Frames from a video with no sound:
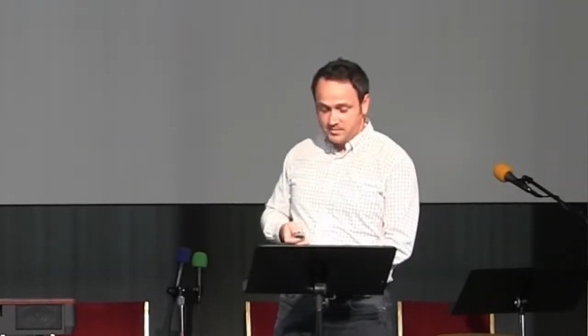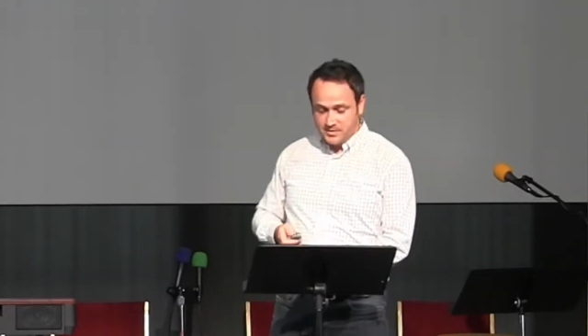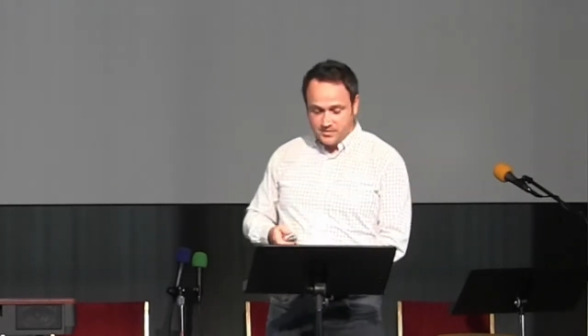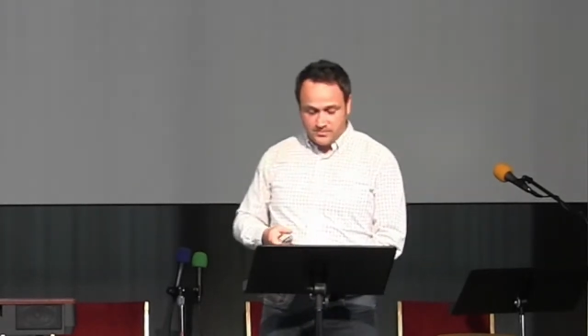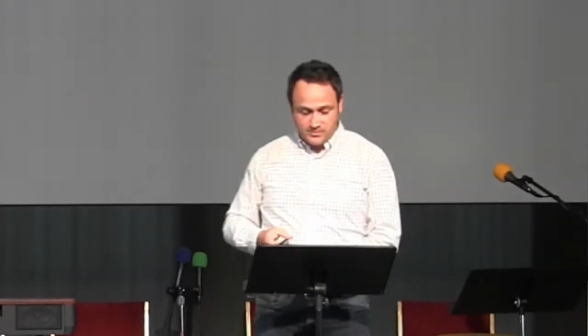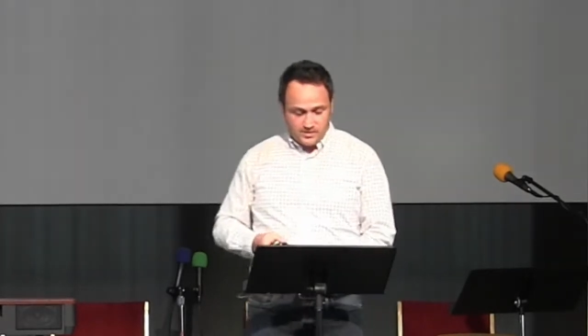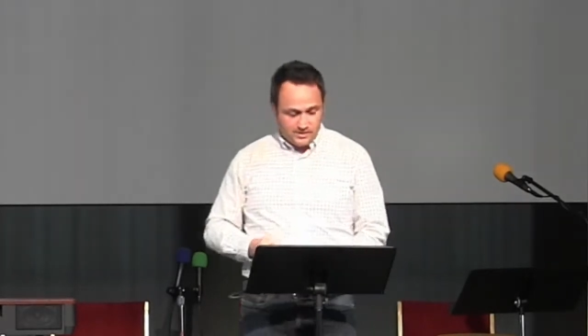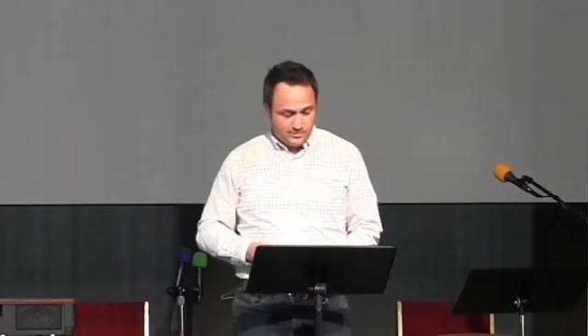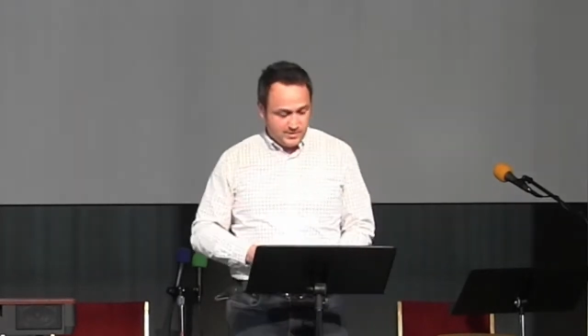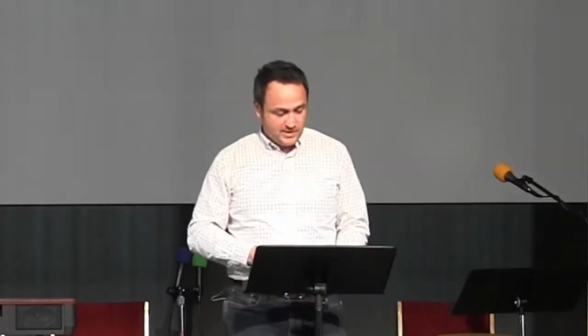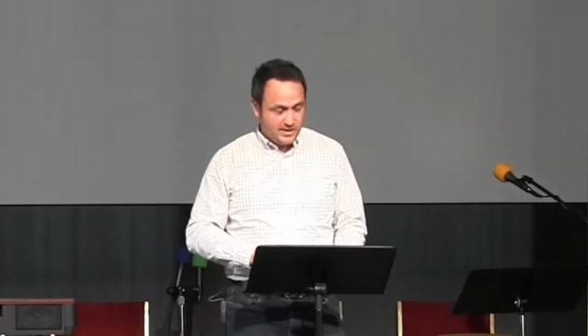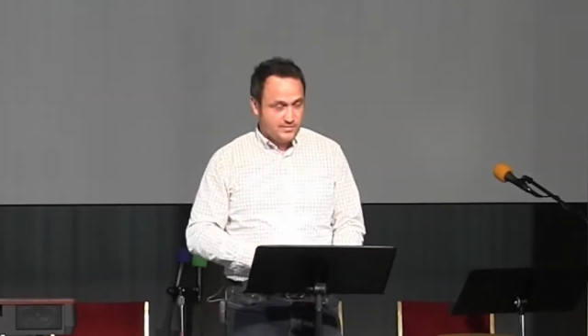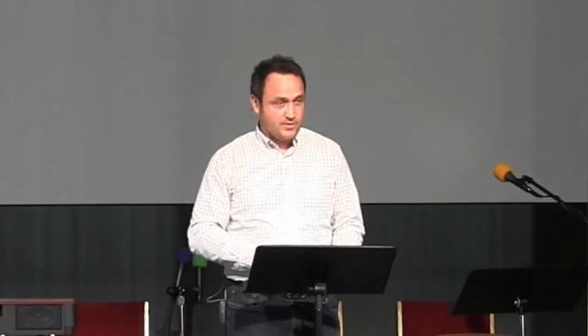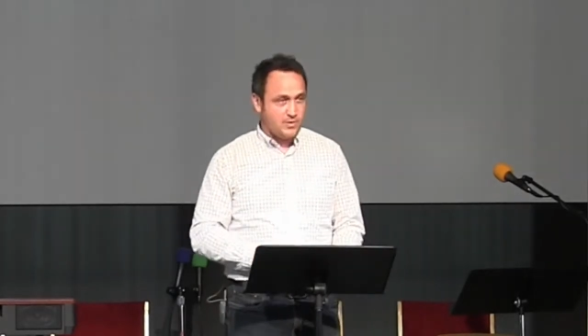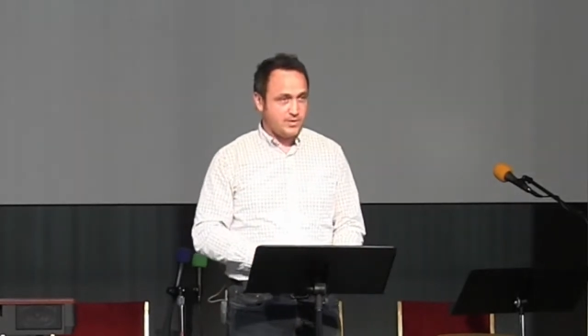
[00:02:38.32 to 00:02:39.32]
really beautiful art.
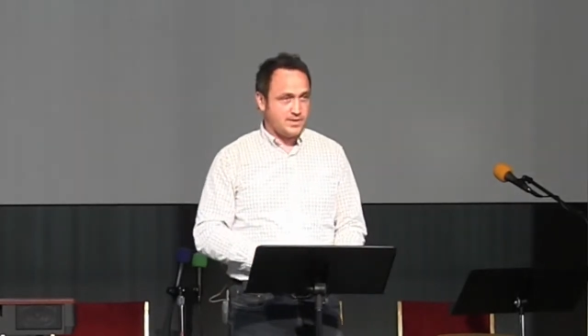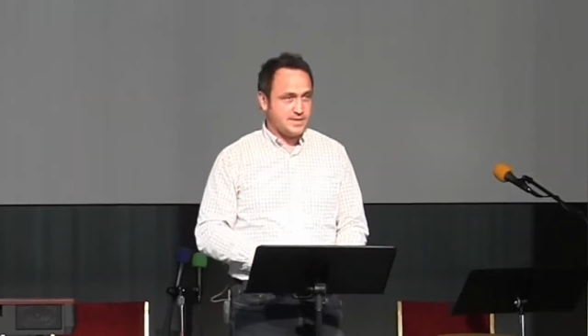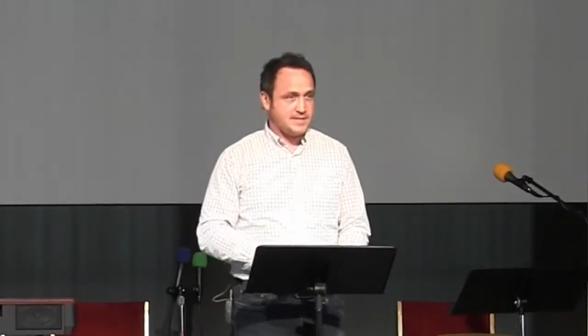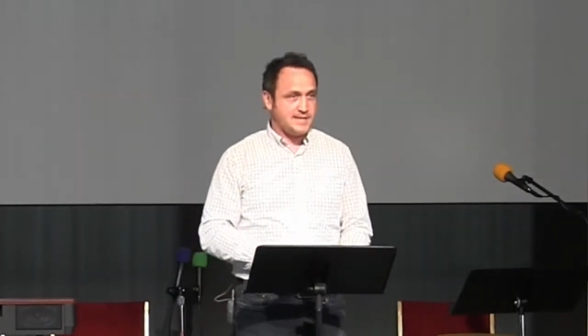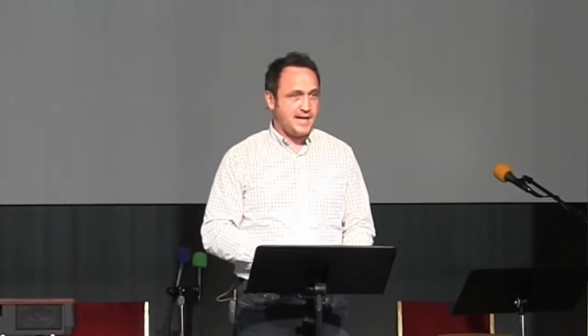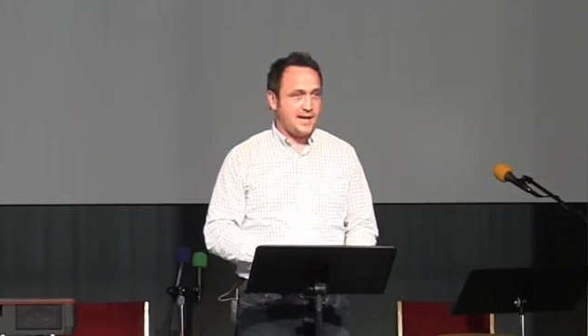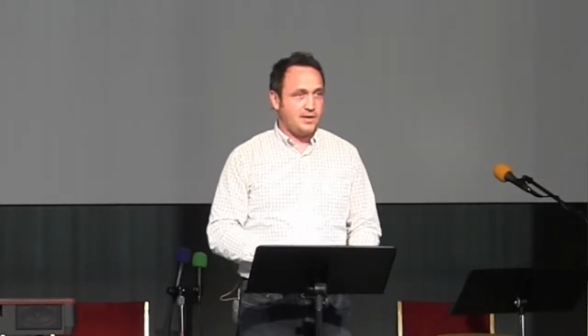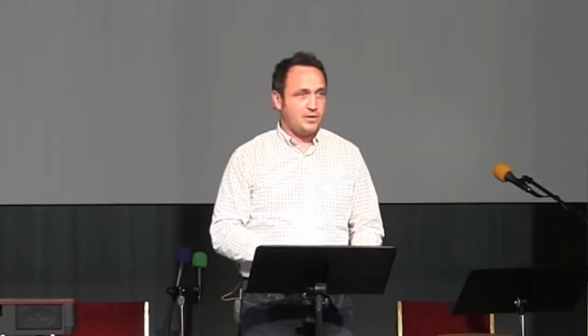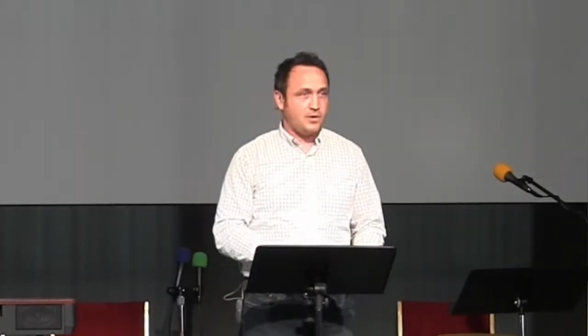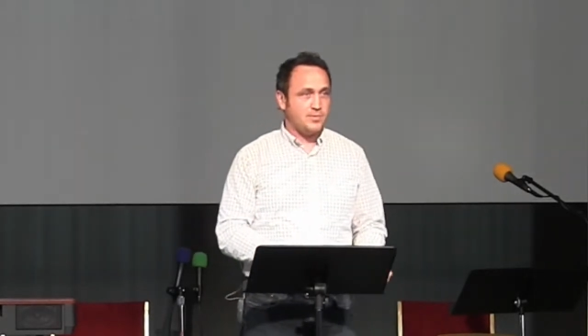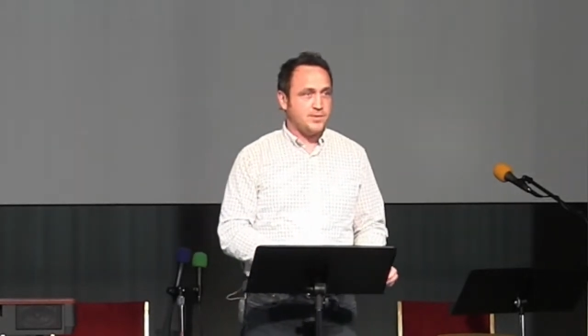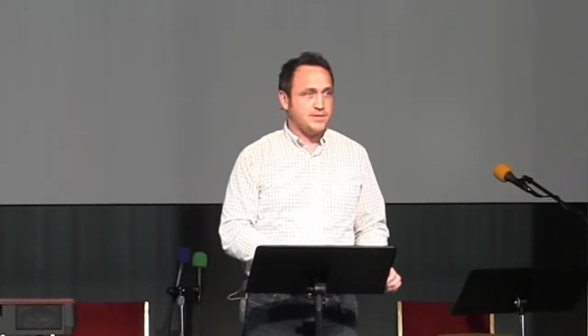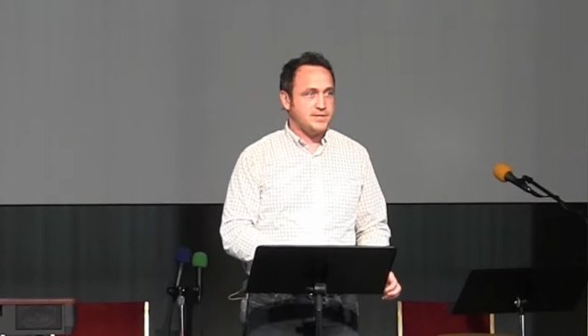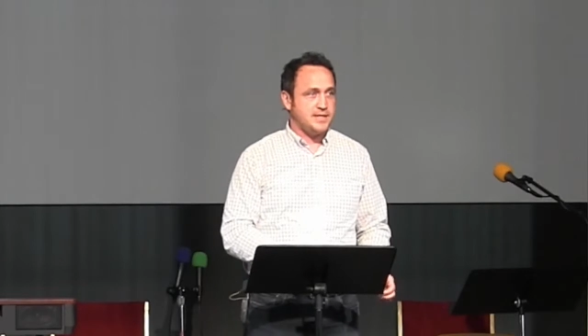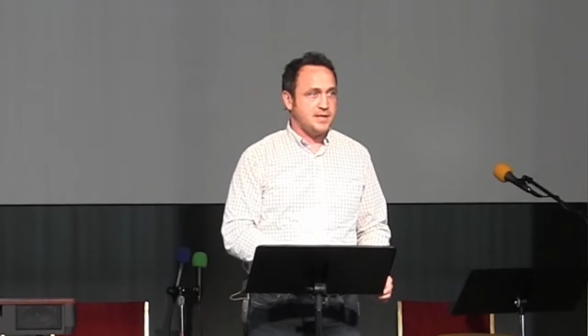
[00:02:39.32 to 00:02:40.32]
We love going to the Seattle
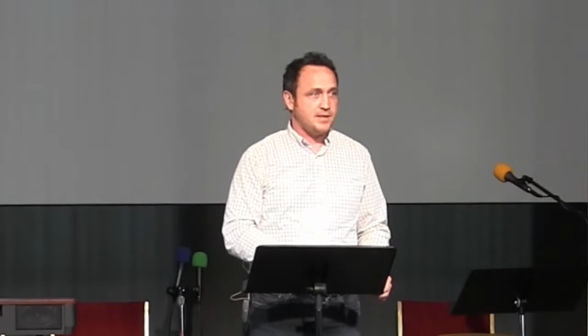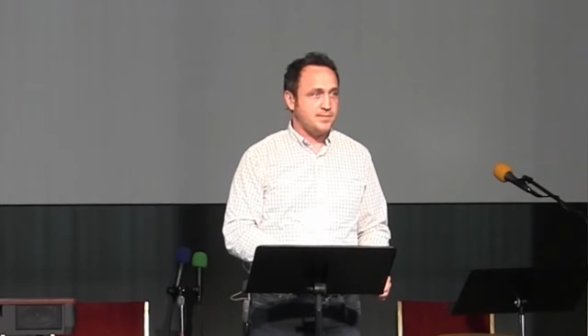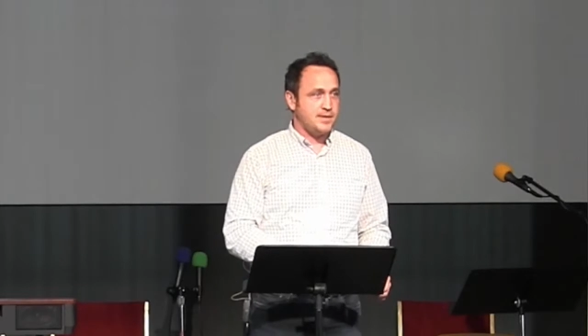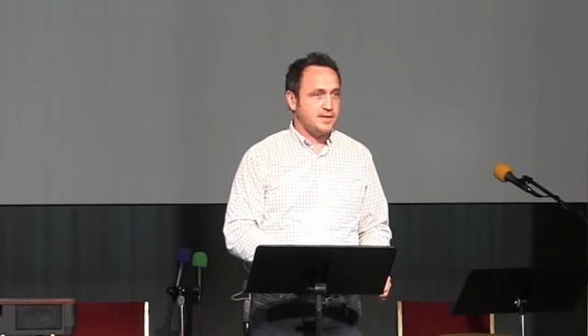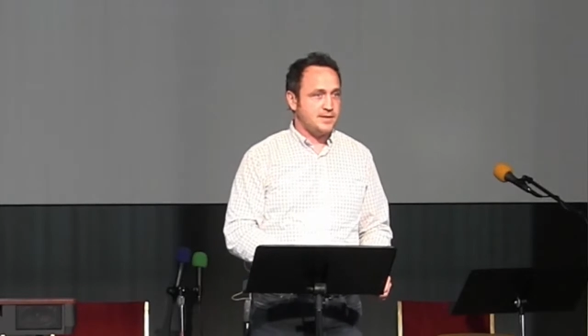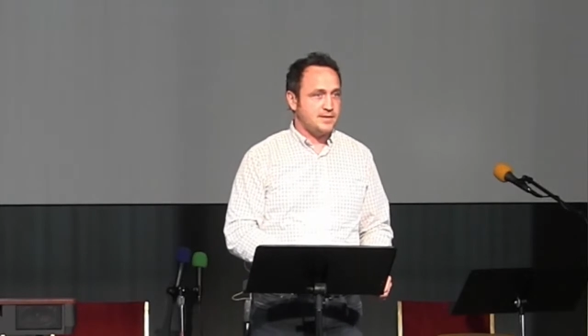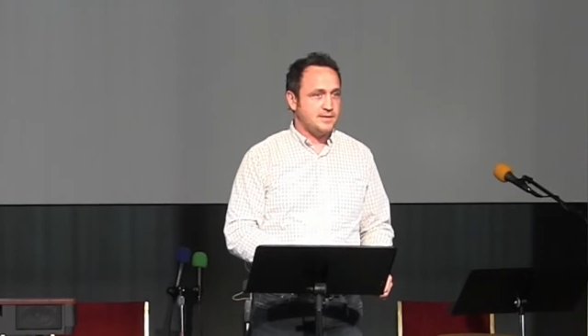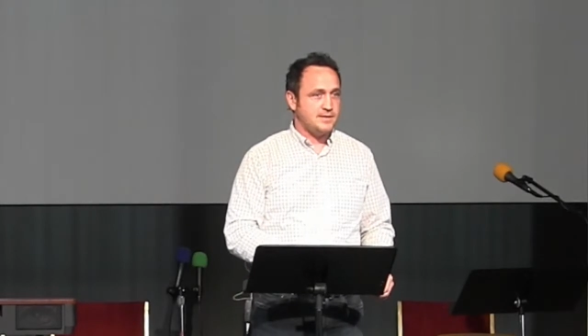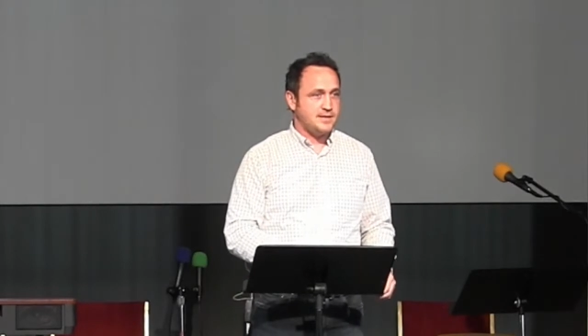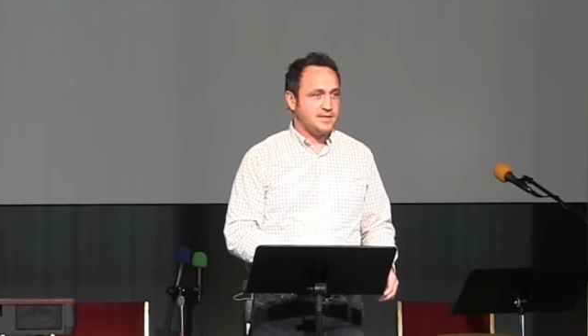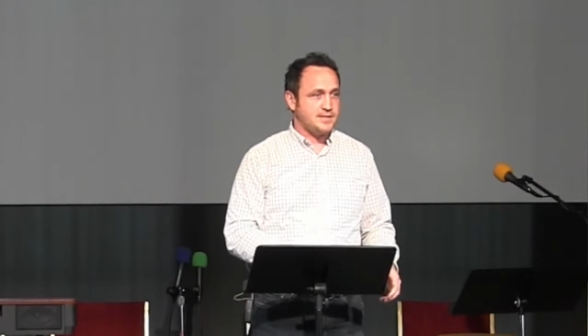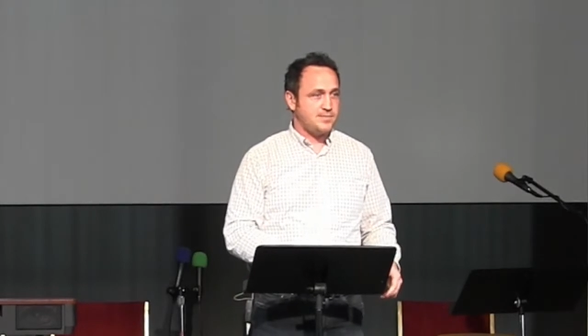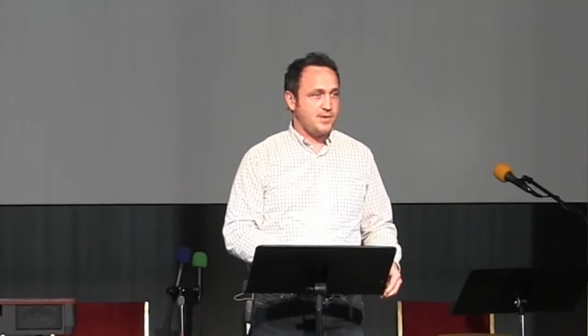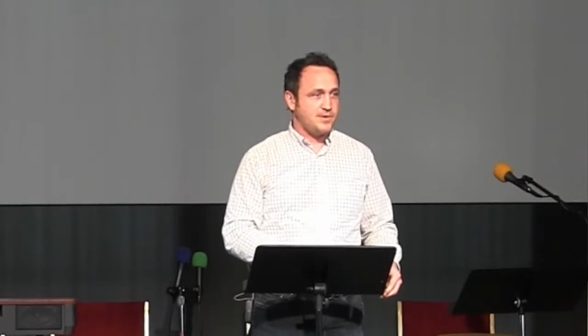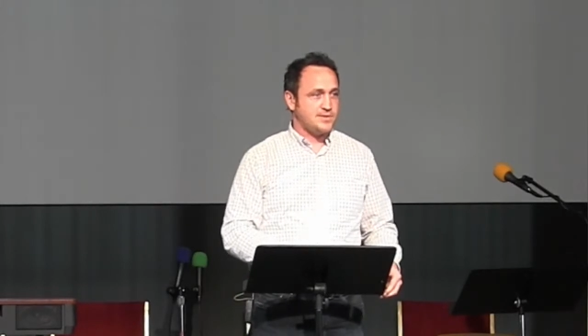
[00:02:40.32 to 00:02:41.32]
Art Museum and
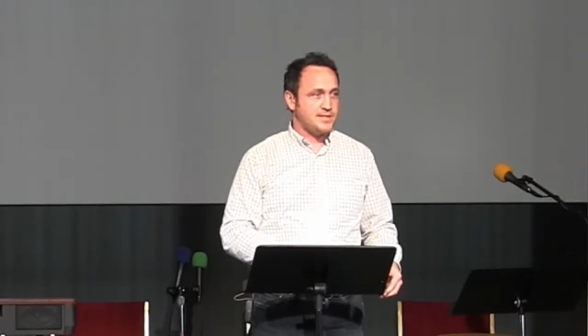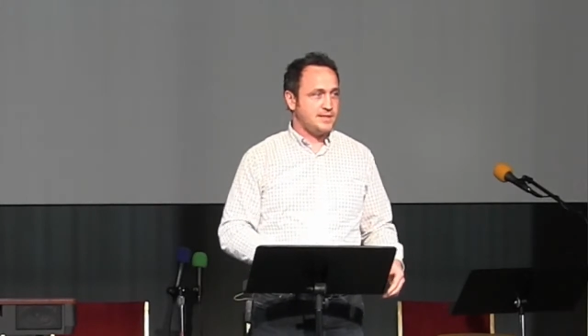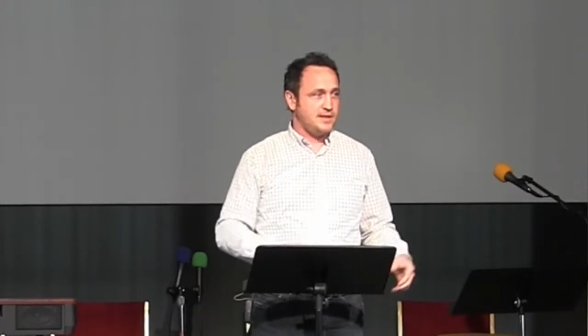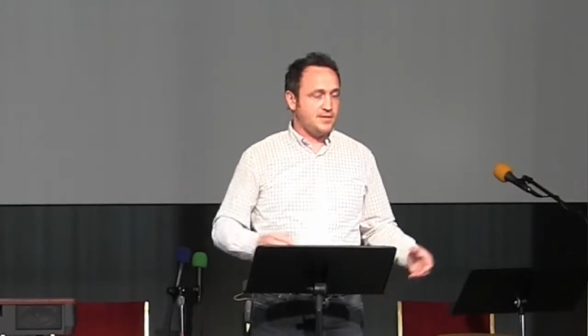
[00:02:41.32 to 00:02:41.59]
some others.